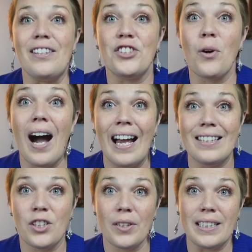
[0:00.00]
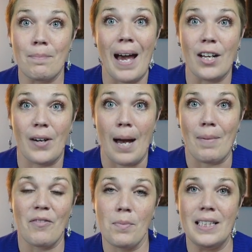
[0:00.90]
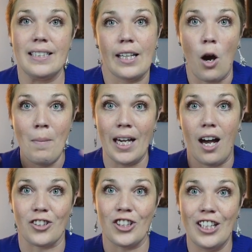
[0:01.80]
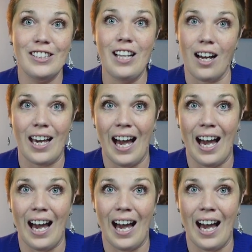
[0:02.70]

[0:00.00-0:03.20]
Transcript: so ISO gets a bad rap. Everybody's like, oh my gosh, not a